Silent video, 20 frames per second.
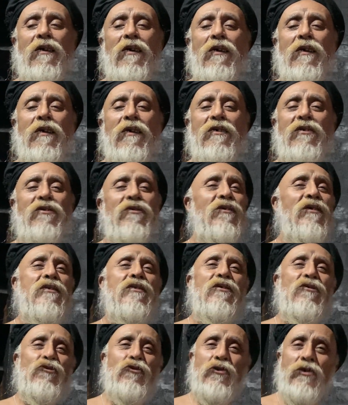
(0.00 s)
is not
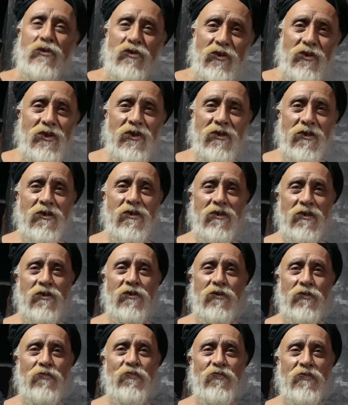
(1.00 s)
the truth.
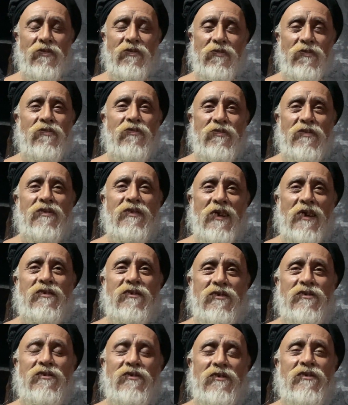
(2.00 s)
That
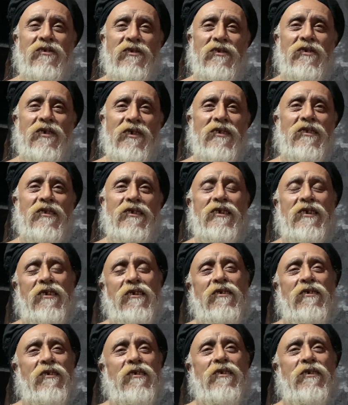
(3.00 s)
is not the real thing,
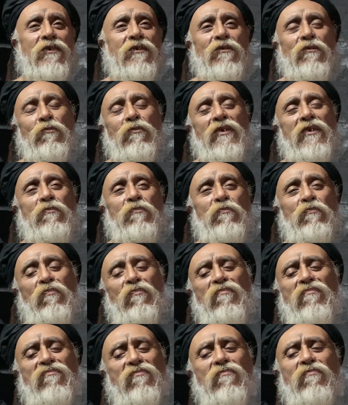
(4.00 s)
but
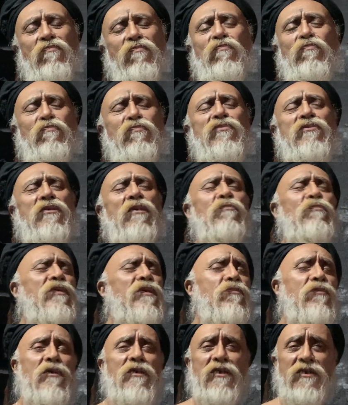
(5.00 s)
some
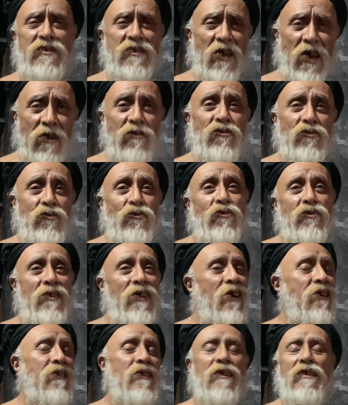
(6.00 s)
people desire to do
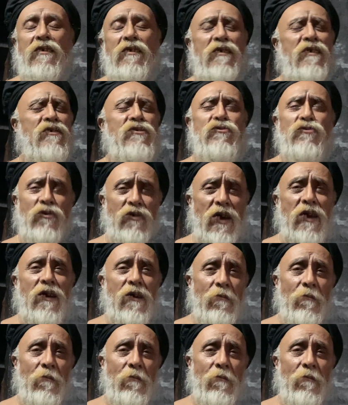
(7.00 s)
that, and it's okay.